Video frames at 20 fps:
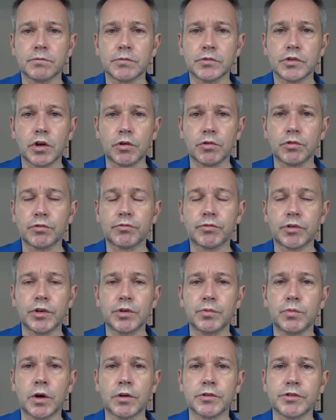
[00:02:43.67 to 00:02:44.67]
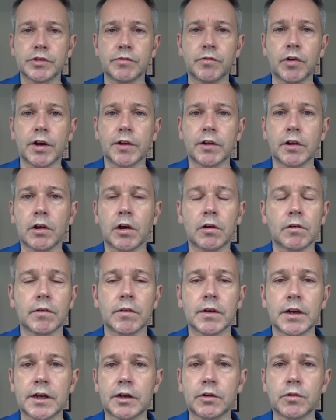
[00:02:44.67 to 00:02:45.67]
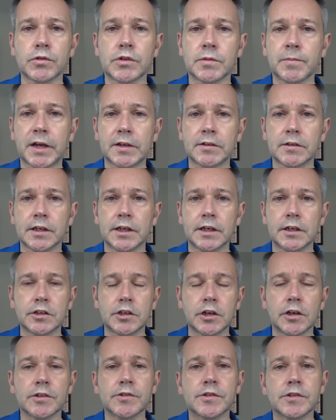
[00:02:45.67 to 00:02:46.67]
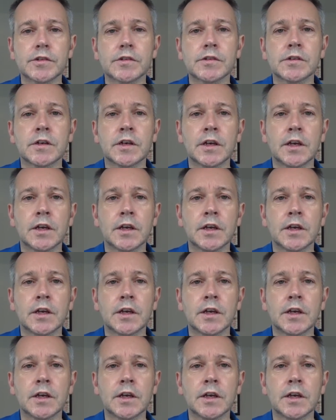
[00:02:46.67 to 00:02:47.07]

toggle through whilst you're riding along, and it automatically adjusts.